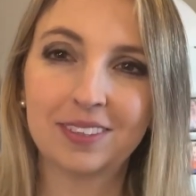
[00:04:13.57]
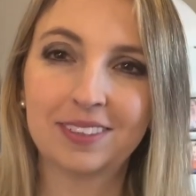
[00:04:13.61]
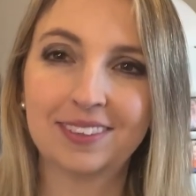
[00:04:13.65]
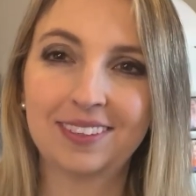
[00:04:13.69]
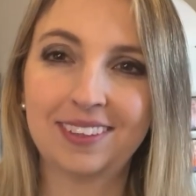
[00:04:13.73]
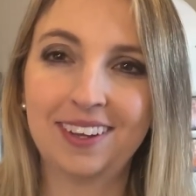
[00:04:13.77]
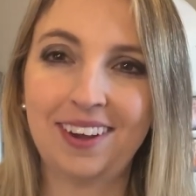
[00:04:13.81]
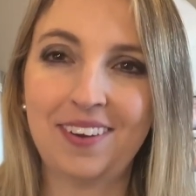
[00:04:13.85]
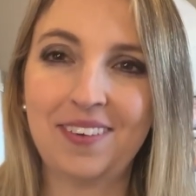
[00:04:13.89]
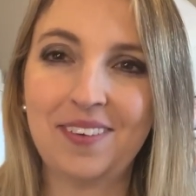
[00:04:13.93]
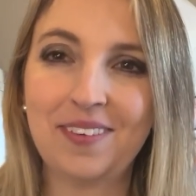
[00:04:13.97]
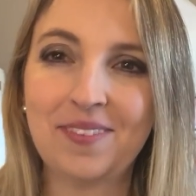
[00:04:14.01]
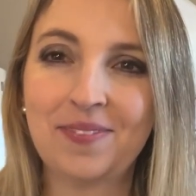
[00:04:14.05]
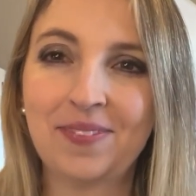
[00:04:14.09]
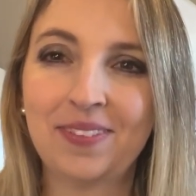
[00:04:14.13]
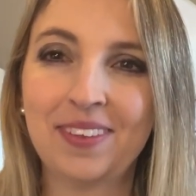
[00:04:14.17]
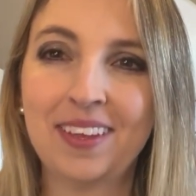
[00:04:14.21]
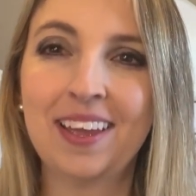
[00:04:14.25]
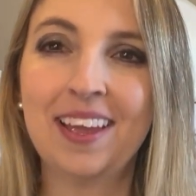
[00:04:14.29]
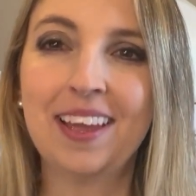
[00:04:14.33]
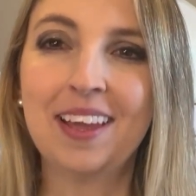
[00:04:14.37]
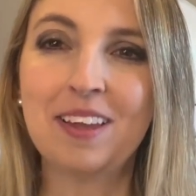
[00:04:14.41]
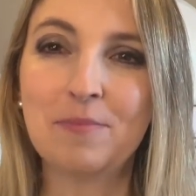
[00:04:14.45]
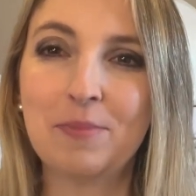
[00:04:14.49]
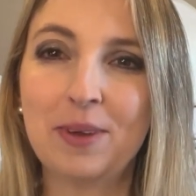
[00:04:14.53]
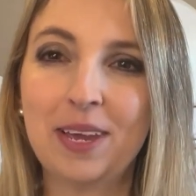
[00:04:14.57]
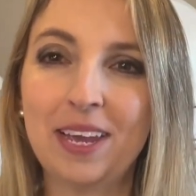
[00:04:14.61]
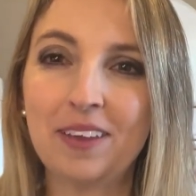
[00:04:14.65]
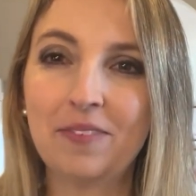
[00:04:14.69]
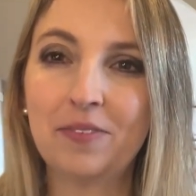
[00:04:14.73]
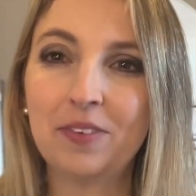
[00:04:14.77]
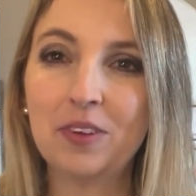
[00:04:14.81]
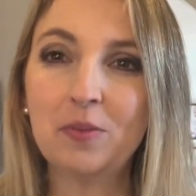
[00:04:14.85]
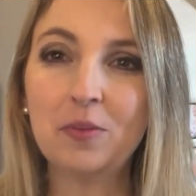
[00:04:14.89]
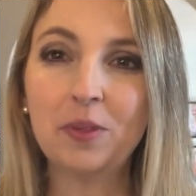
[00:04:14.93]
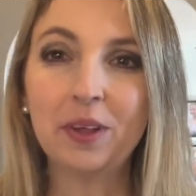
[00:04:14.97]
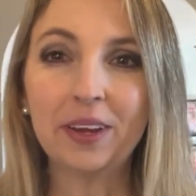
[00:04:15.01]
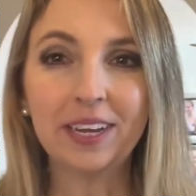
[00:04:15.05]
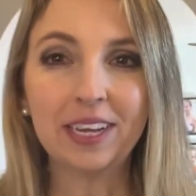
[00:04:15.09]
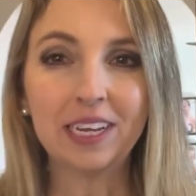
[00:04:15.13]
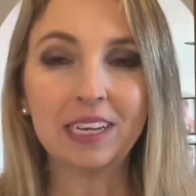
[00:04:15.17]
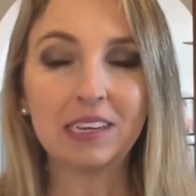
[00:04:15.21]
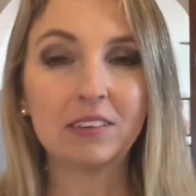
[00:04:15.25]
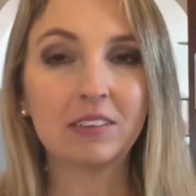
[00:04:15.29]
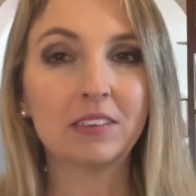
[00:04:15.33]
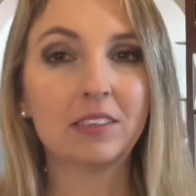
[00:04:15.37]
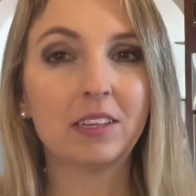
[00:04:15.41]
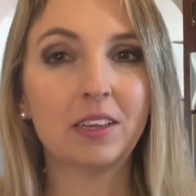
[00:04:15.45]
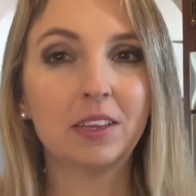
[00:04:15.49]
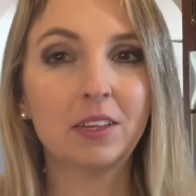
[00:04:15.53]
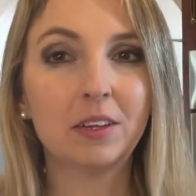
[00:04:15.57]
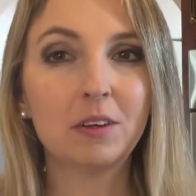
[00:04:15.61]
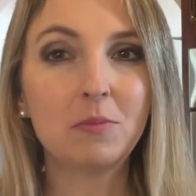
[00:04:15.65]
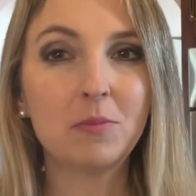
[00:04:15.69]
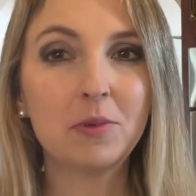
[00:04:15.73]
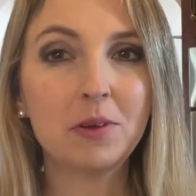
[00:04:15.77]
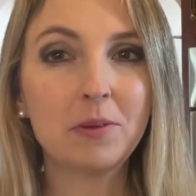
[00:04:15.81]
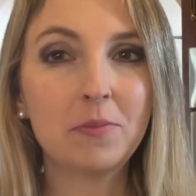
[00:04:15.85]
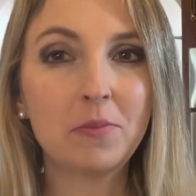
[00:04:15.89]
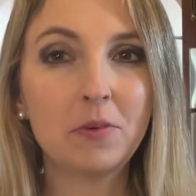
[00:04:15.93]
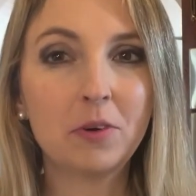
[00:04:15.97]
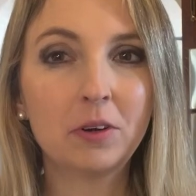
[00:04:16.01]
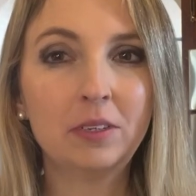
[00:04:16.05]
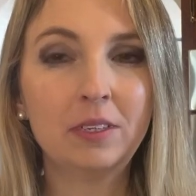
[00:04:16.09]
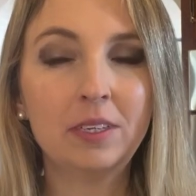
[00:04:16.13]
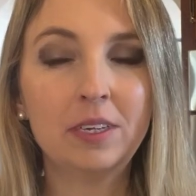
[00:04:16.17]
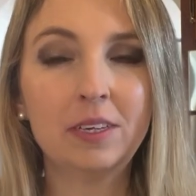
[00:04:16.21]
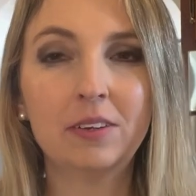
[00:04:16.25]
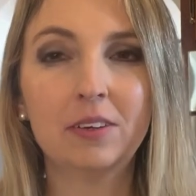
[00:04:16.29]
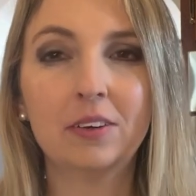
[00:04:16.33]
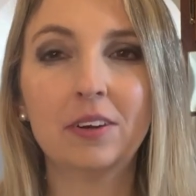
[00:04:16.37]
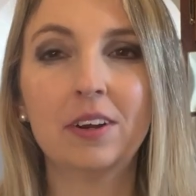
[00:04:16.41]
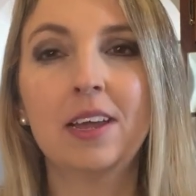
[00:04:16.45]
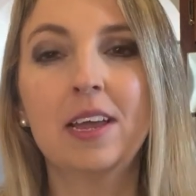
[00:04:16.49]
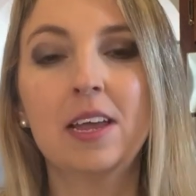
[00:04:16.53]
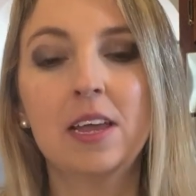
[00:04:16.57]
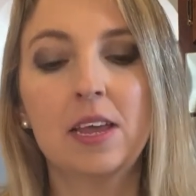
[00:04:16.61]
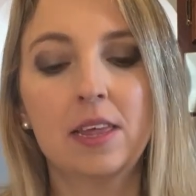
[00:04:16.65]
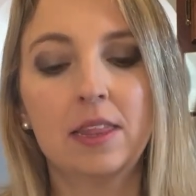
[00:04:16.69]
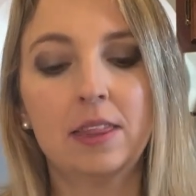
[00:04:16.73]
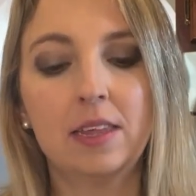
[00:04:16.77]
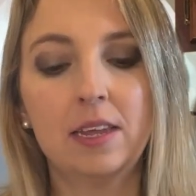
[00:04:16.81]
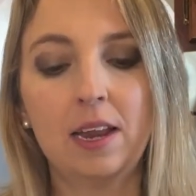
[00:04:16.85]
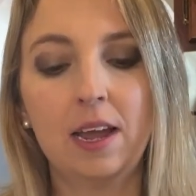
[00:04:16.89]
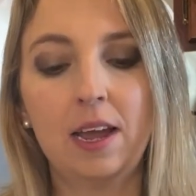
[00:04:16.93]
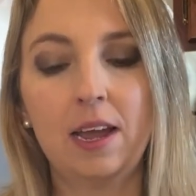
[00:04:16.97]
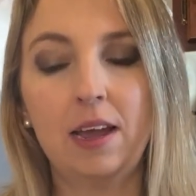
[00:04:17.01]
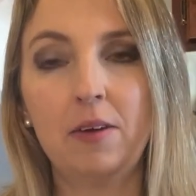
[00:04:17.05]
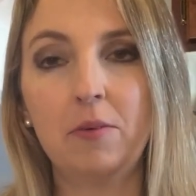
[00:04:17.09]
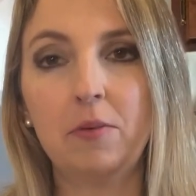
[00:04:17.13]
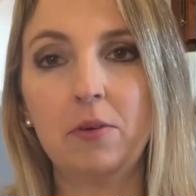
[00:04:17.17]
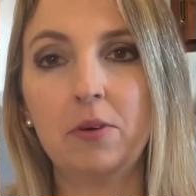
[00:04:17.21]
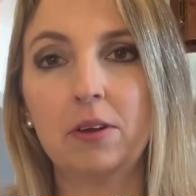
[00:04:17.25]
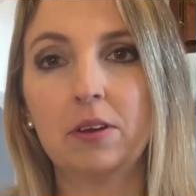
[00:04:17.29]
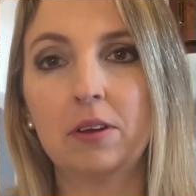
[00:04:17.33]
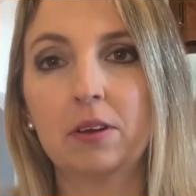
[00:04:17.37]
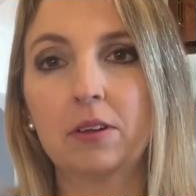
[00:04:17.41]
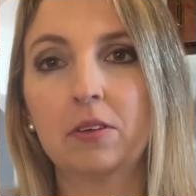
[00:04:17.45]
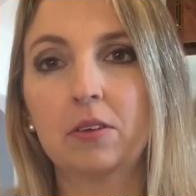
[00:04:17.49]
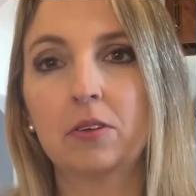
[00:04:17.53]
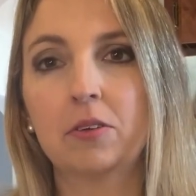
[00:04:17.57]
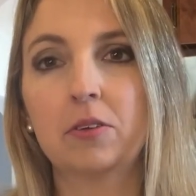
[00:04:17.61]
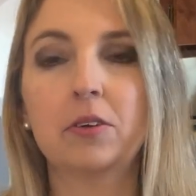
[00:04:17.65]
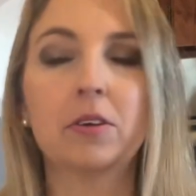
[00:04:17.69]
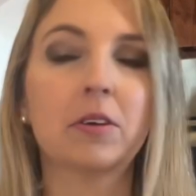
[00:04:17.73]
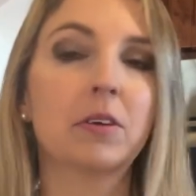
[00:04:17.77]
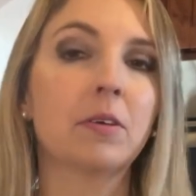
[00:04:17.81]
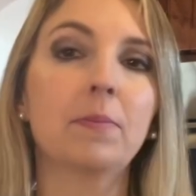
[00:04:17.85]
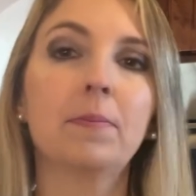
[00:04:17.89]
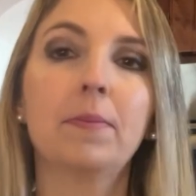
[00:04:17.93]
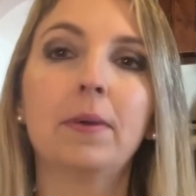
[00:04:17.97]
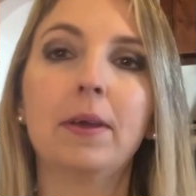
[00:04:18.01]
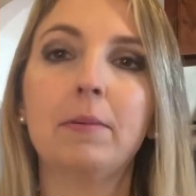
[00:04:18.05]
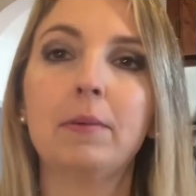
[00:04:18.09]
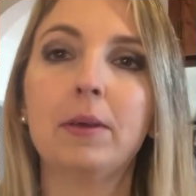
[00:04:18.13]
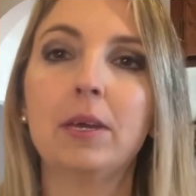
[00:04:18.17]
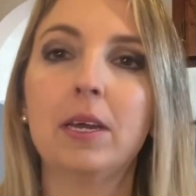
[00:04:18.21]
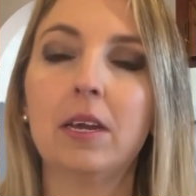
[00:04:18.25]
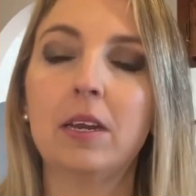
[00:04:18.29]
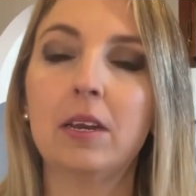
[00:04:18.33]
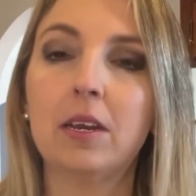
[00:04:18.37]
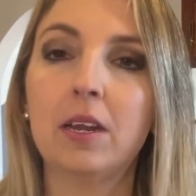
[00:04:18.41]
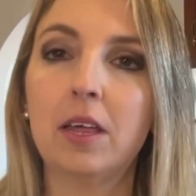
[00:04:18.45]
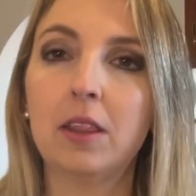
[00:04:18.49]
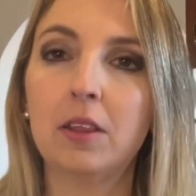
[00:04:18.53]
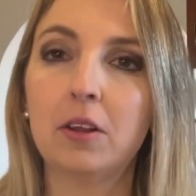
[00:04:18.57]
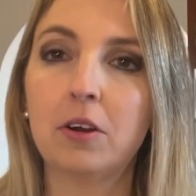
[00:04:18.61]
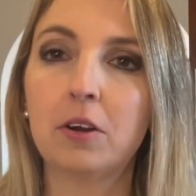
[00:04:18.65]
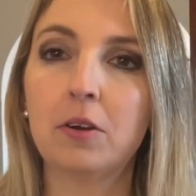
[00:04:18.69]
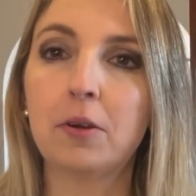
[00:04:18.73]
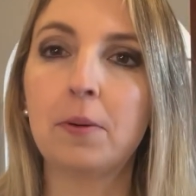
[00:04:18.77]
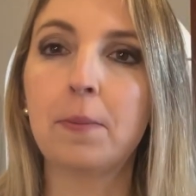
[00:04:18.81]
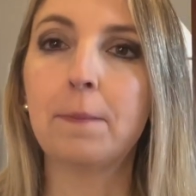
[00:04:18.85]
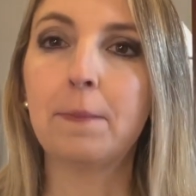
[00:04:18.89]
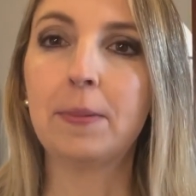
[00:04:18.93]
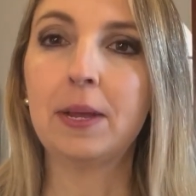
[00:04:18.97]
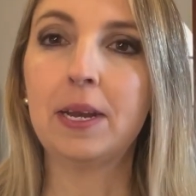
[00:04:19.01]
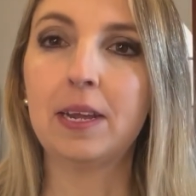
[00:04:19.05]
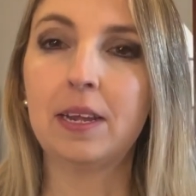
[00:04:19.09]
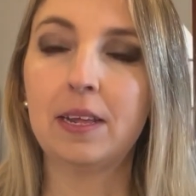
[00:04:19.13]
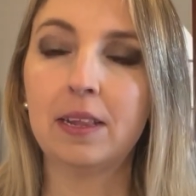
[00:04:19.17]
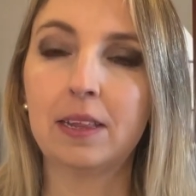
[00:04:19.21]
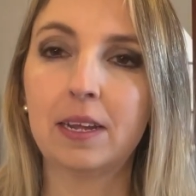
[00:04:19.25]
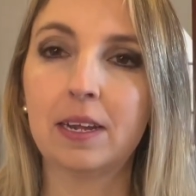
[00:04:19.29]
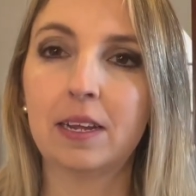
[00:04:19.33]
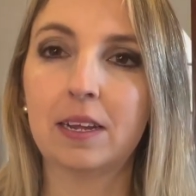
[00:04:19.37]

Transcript: So, but if you like it just a little bit more tender, then I would cook maybe another minute,